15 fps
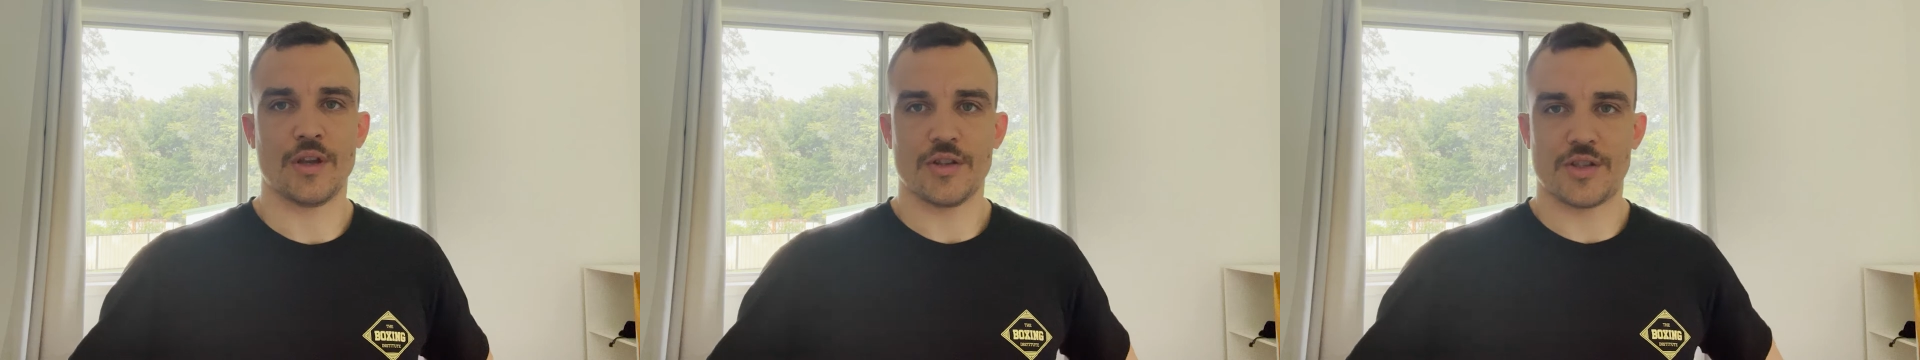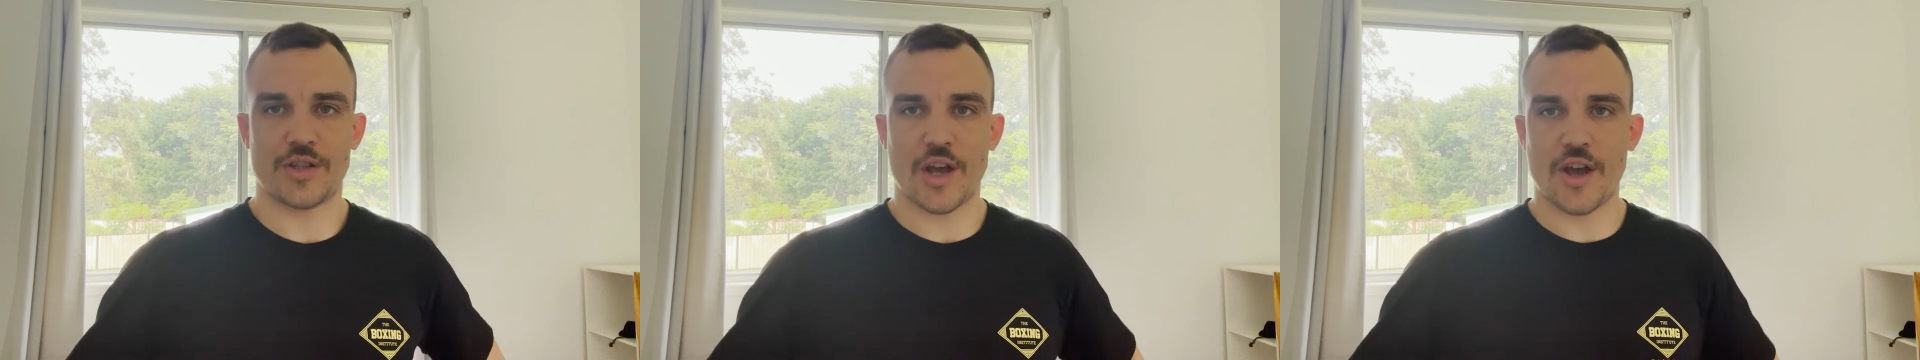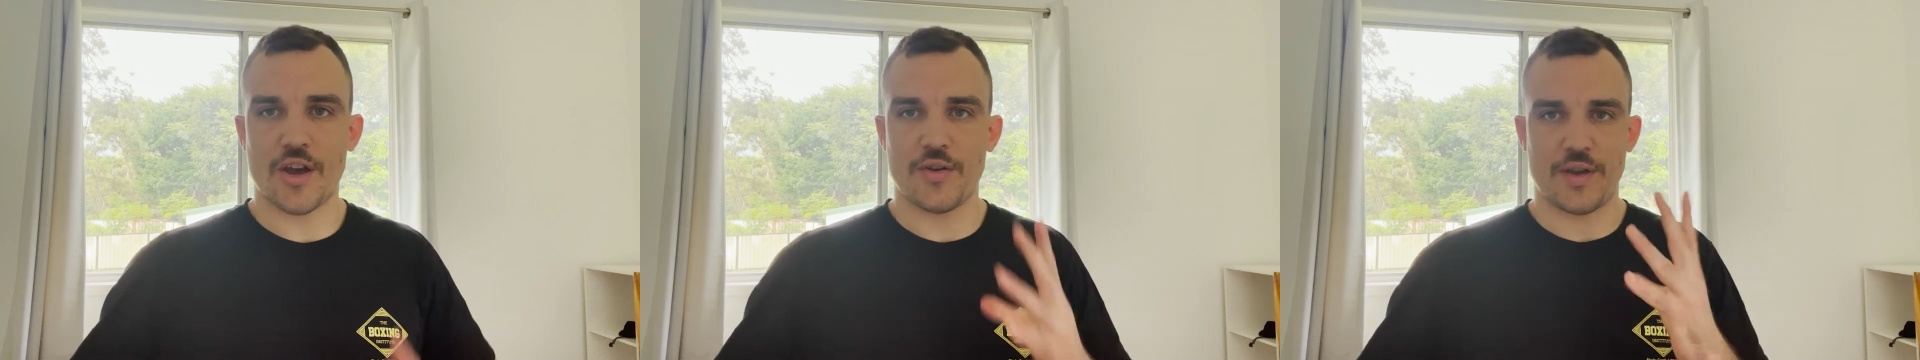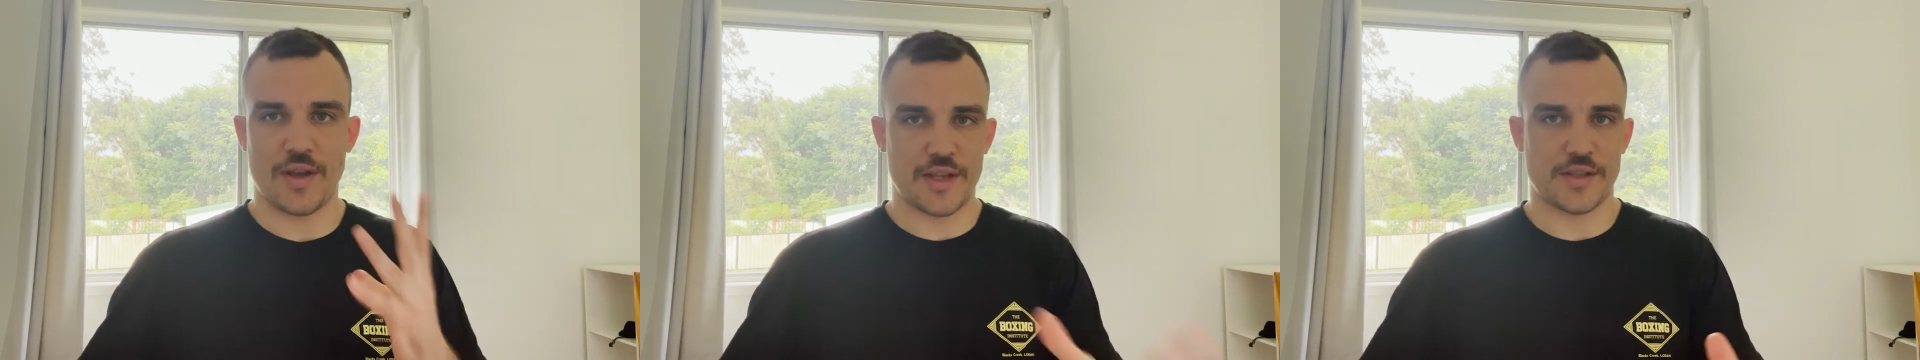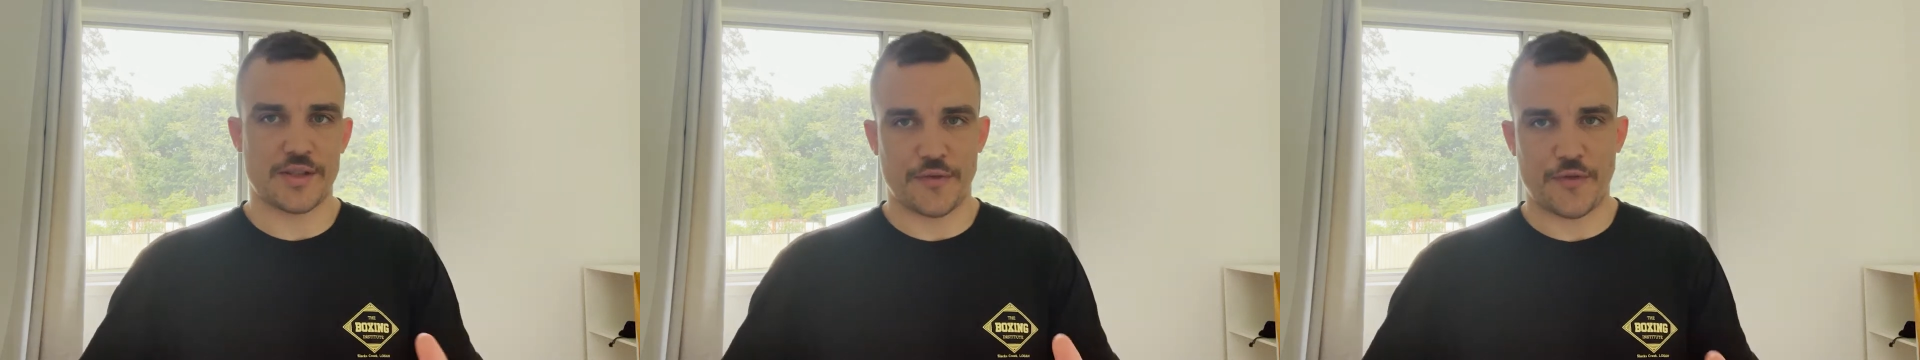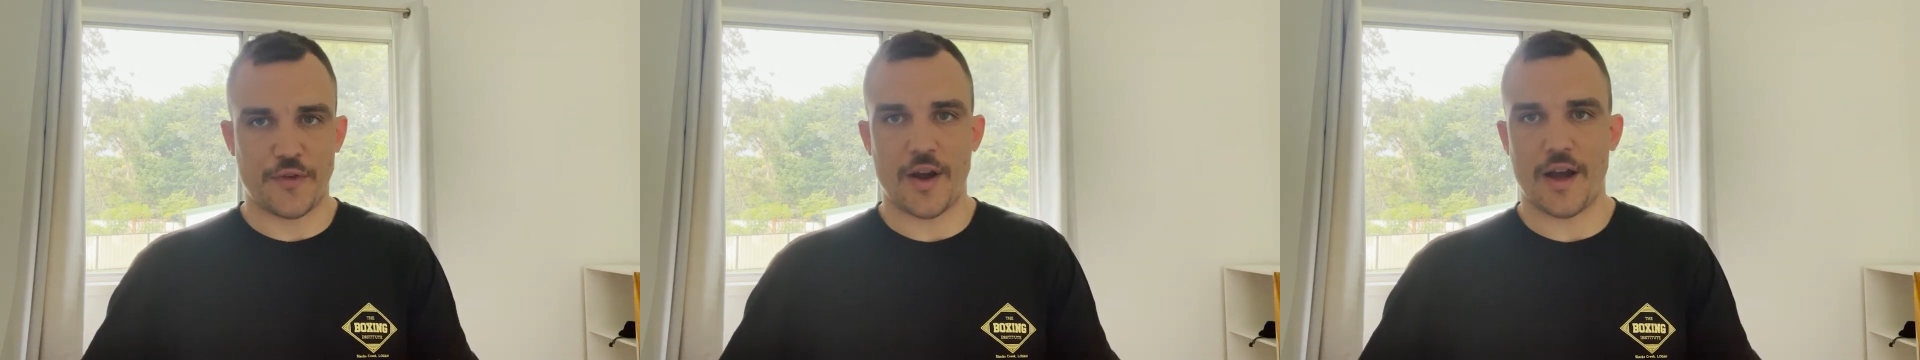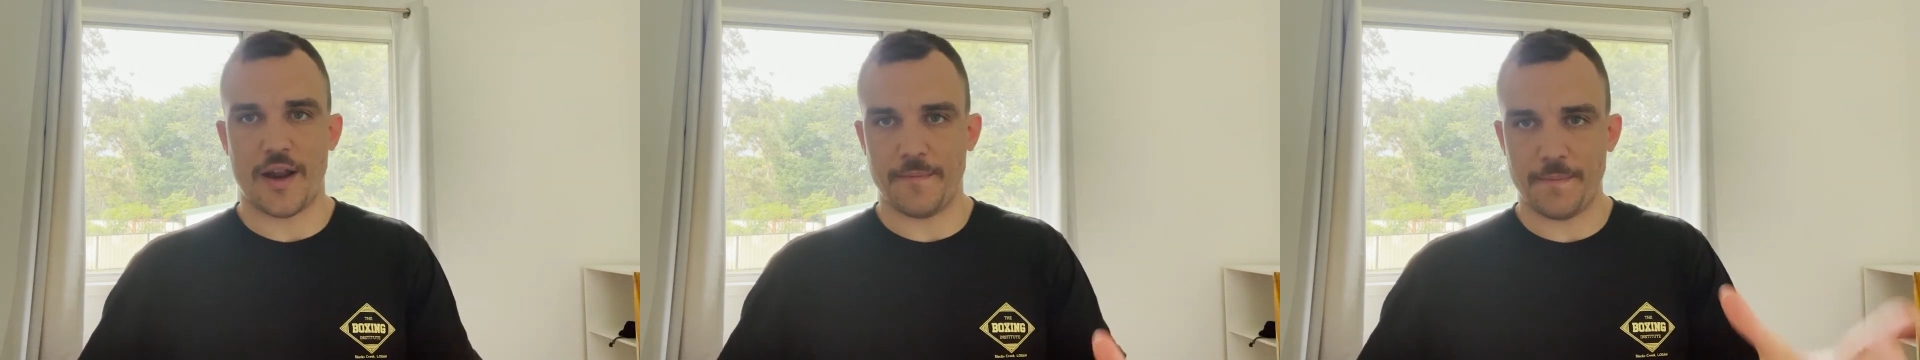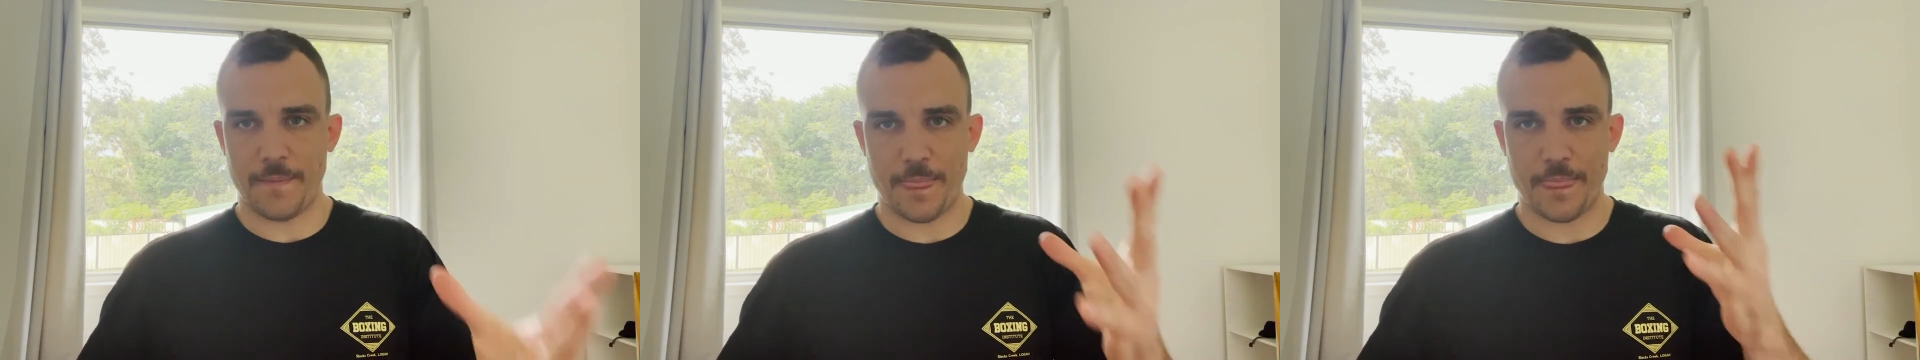So here's the fight.